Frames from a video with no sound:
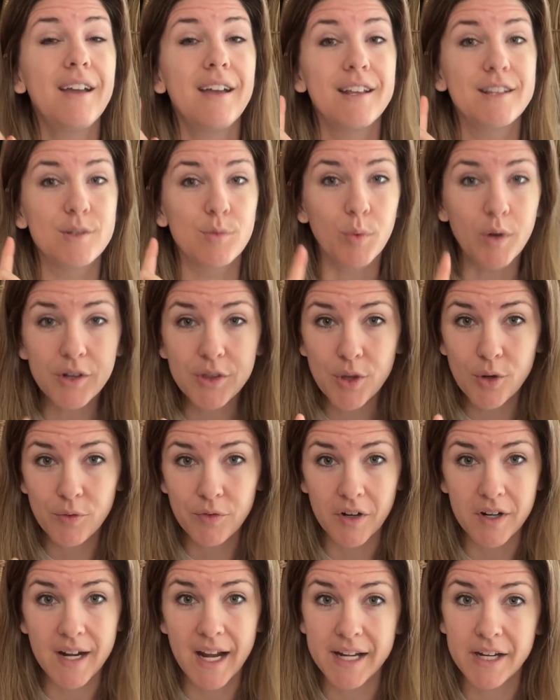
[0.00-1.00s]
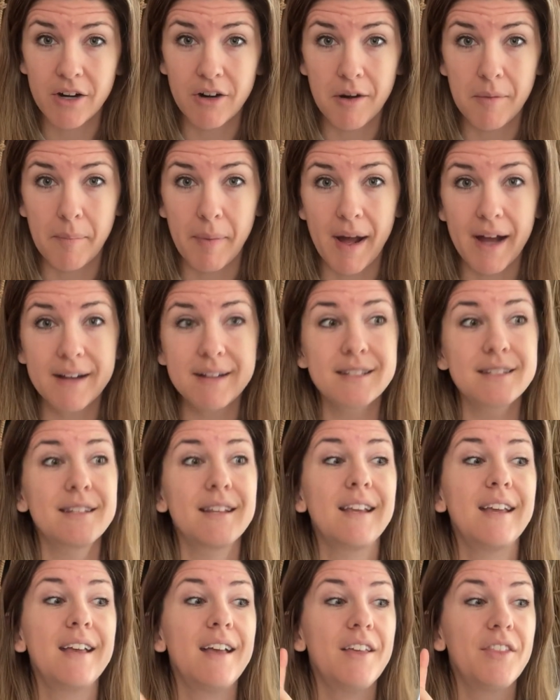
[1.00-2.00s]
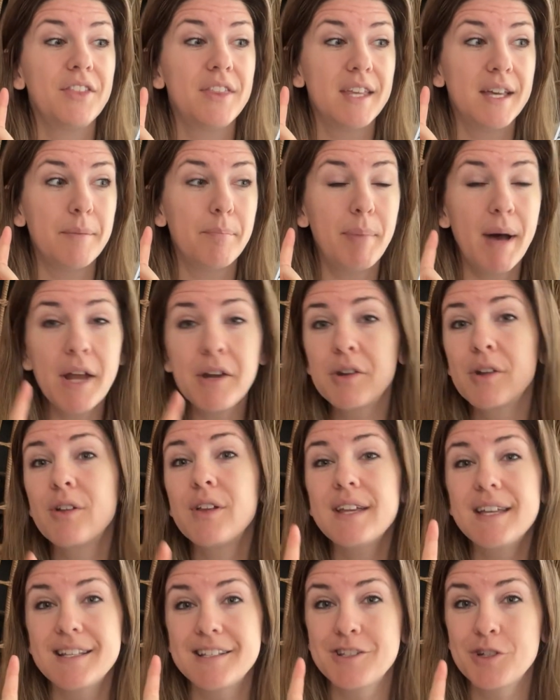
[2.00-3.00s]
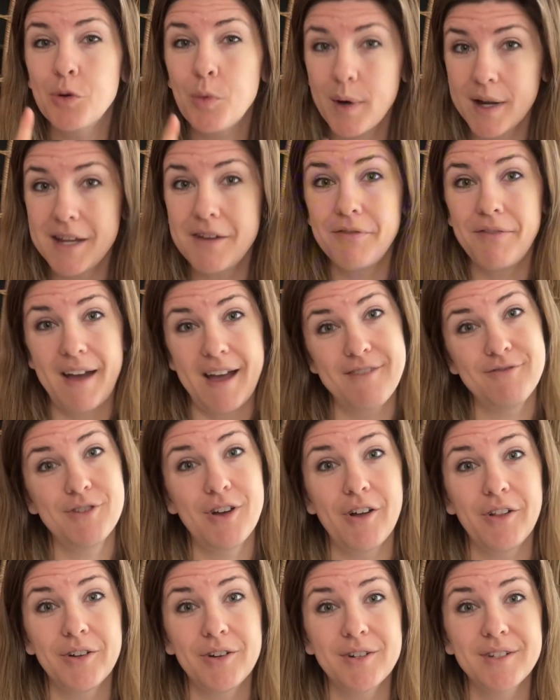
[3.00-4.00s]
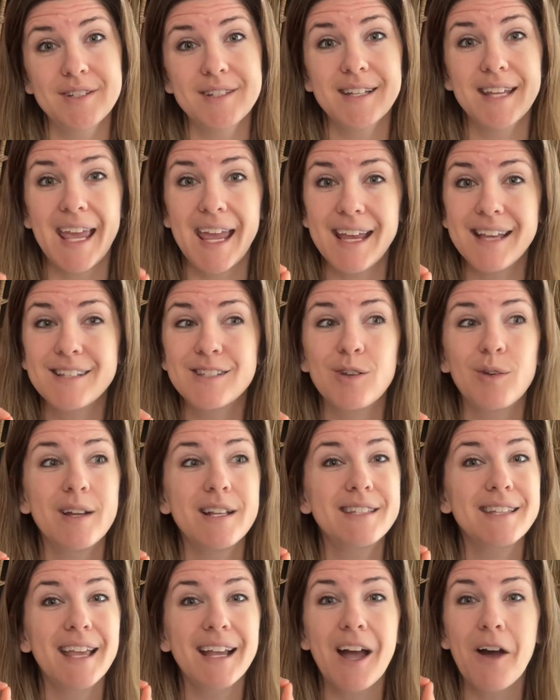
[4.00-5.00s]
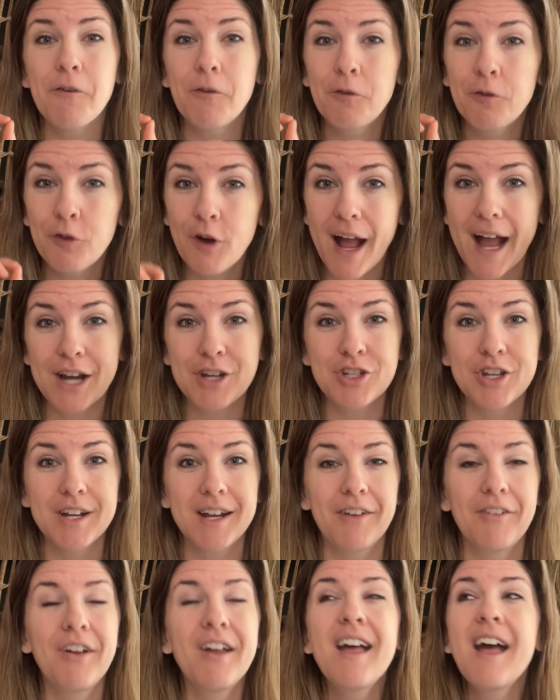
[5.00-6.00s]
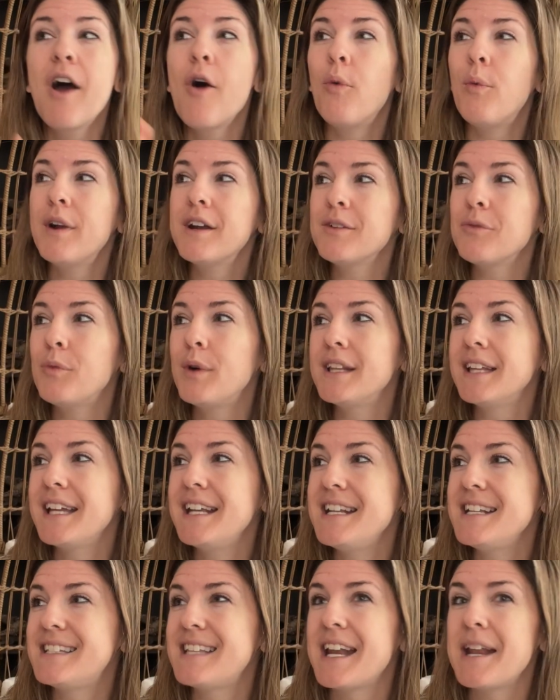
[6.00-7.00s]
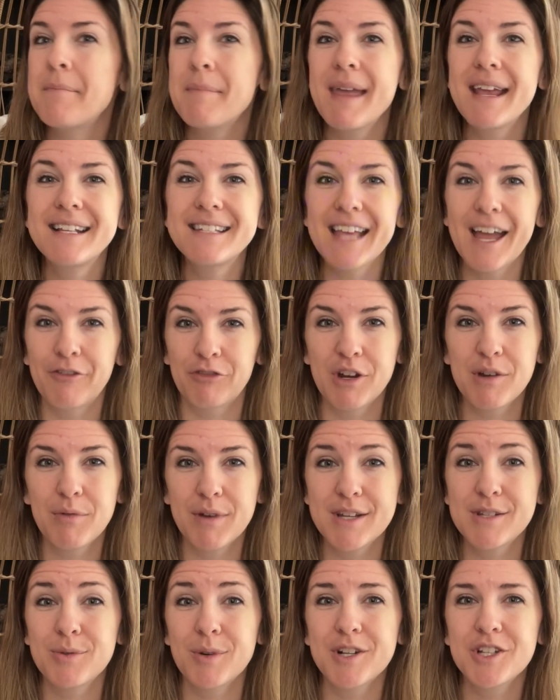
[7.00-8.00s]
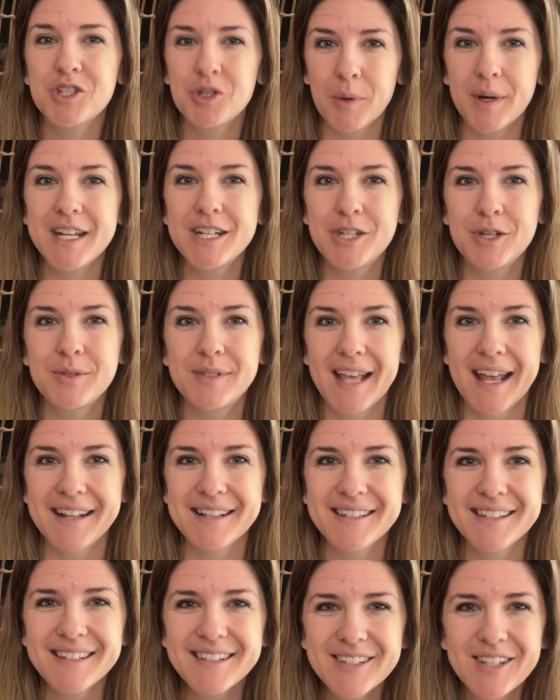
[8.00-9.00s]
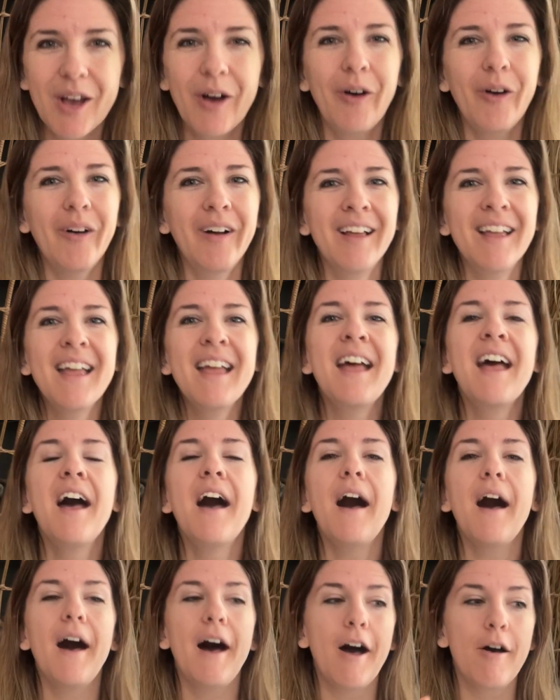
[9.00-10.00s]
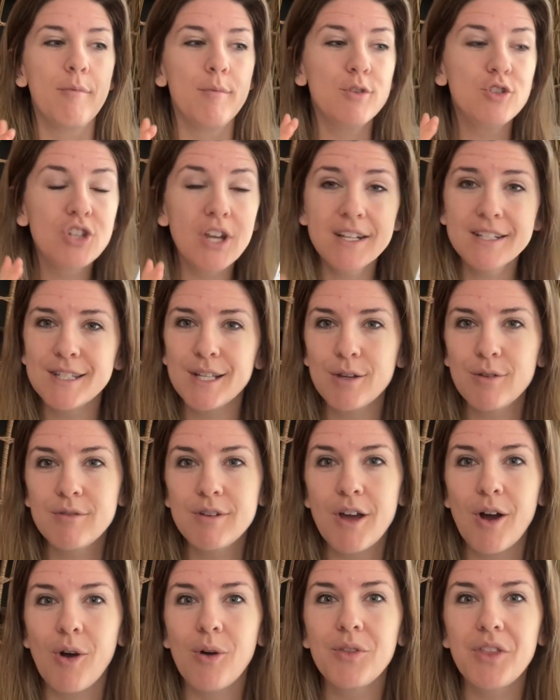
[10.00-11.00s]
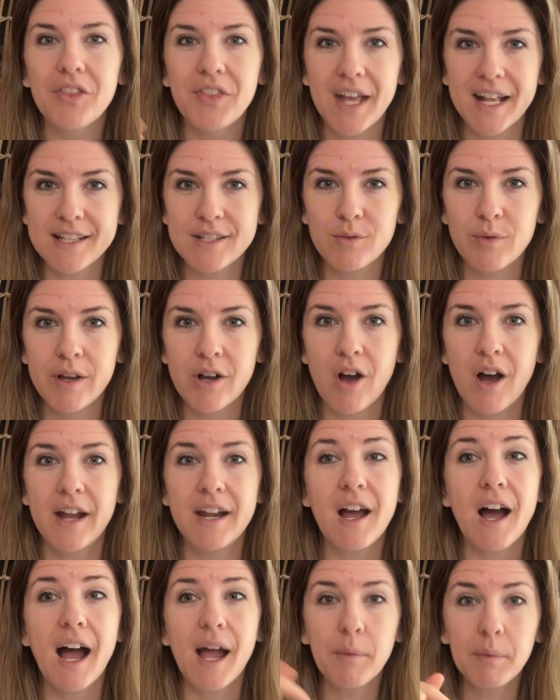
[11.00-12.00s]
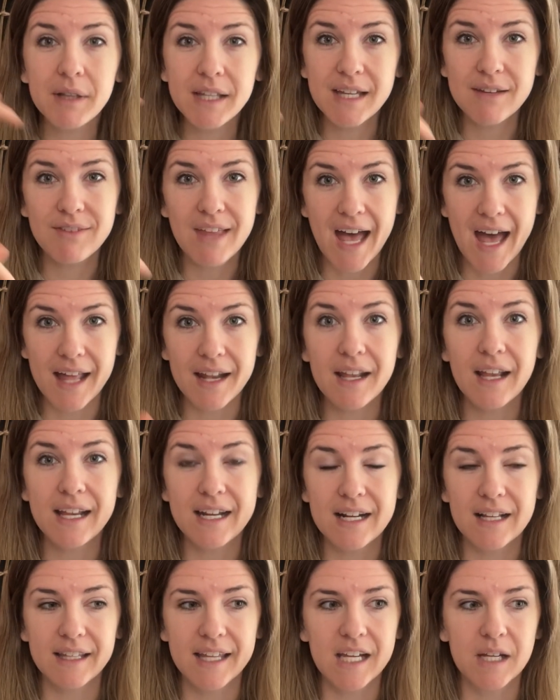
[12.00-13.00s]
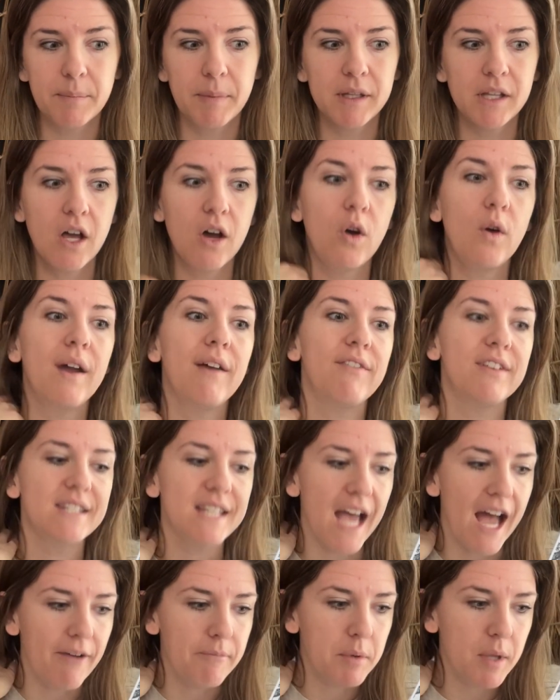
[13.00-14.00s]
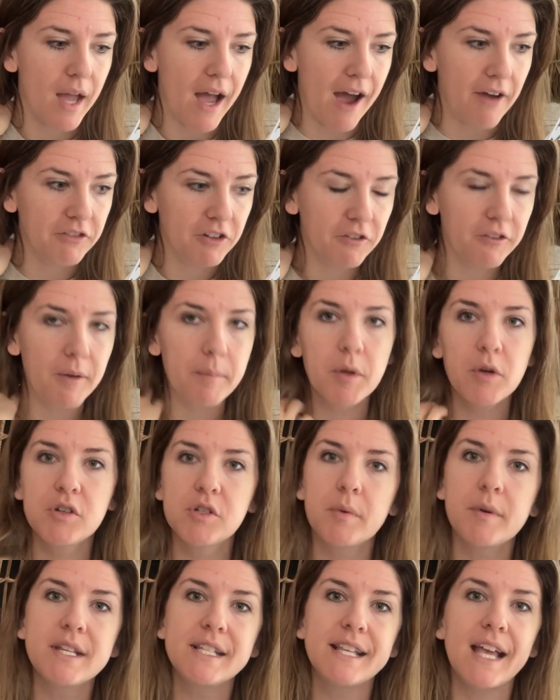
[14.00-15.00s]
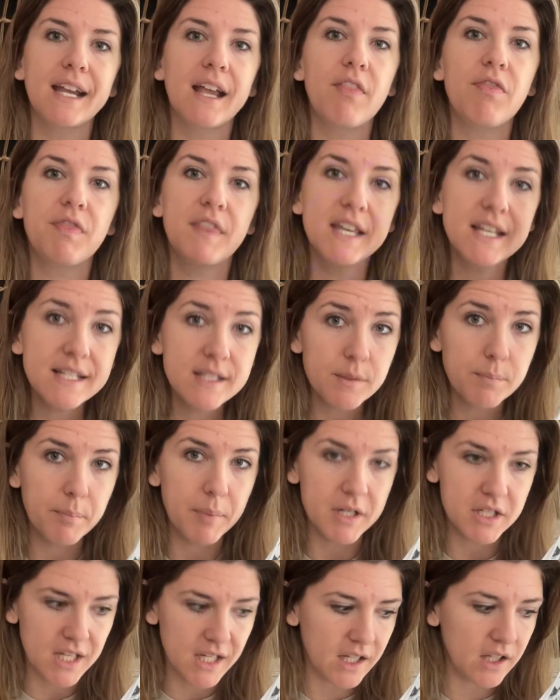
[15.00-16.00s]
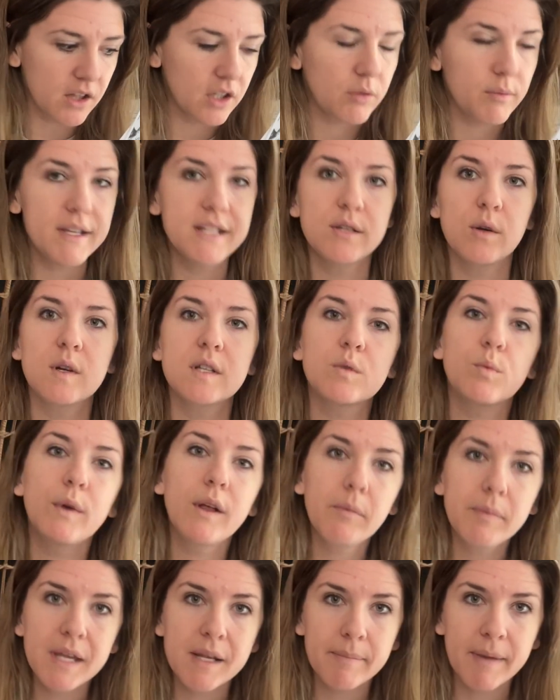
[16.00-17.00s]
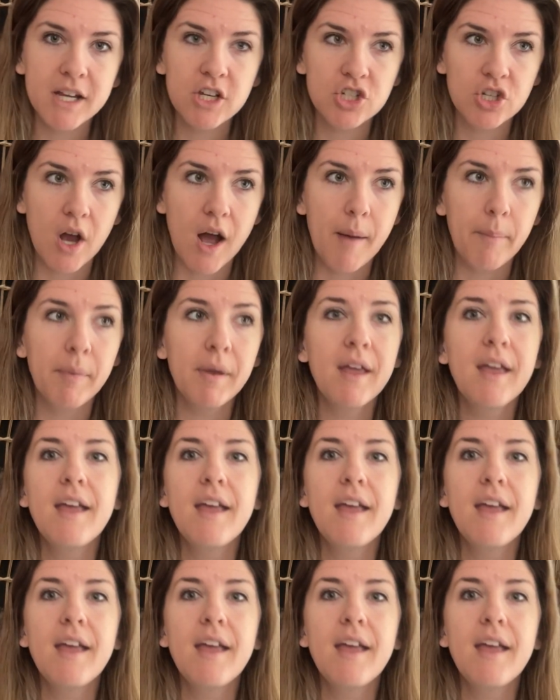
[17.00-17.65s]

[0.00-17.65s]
It's worth over 900 bucks. The bundle is $25, okay? So it's like a fraction of, one lady said it makes every resource 22 cents. So just so you know that that's going on, I will leave that in a link below. If it's after February 22nd, this particular resource will be in my shop.